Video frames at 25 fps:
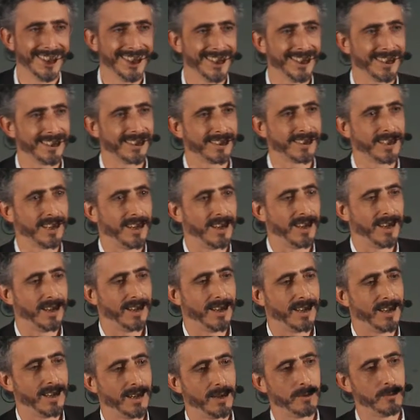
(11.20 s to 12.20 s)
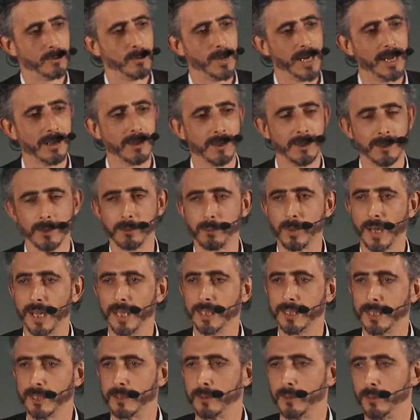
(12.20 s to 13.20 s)
It's a real
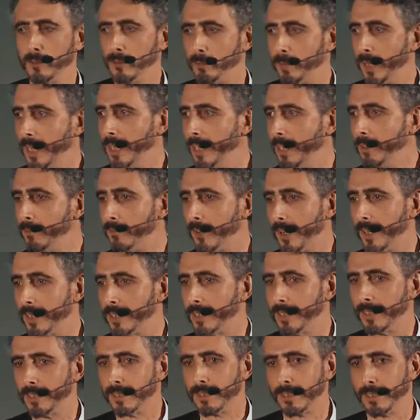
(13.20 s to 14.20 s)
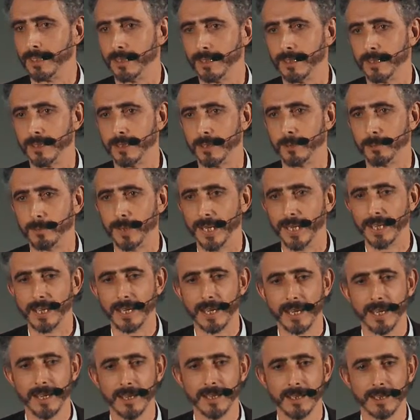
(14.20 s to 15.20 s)
pleasure to have been invited to speak
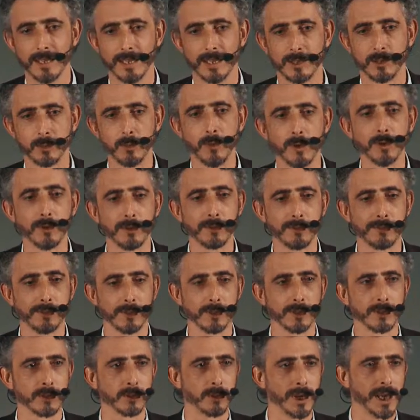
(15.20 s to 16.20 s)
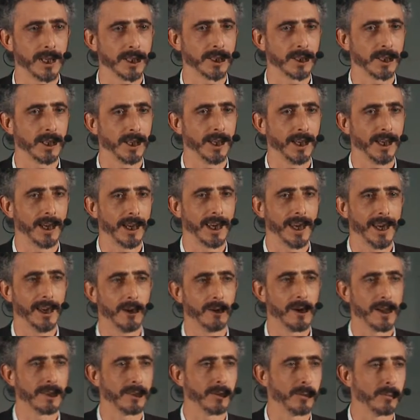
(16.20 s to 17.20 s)
here. It's wonderful to actually
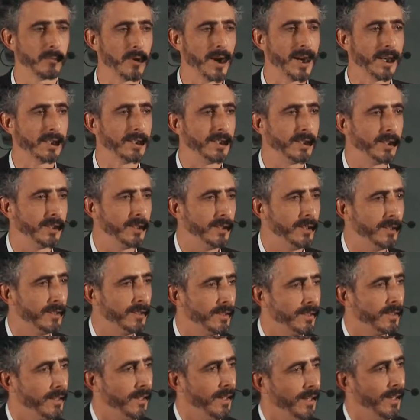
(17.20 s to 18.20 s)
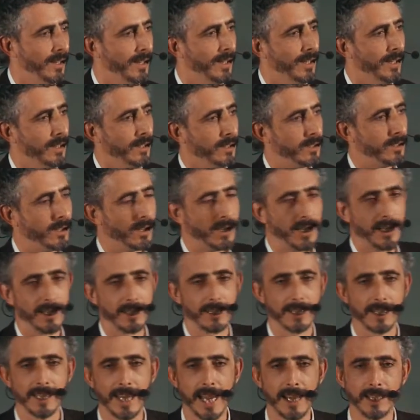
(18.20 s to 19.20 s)
hear other practitioners, to hear
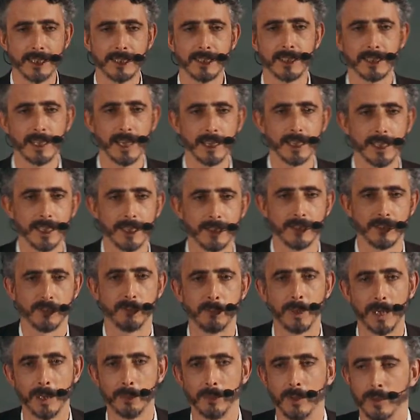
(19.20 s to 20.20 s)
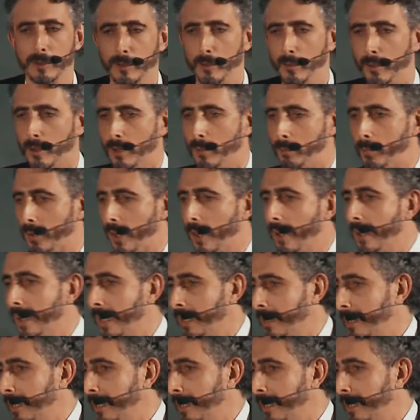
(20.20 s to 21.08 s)
the case studies of people who are applying